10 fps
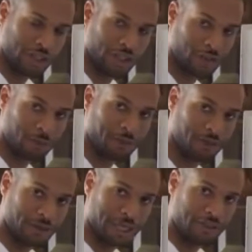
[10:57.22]
to
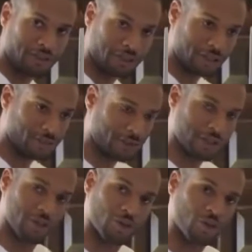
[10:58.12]
experience
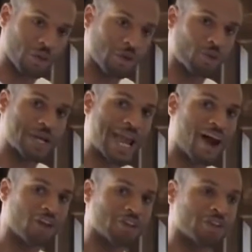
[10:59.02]
different
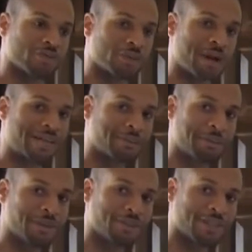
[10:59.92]
realities, different
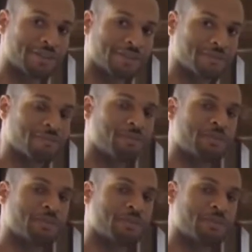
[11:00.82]
possibilities.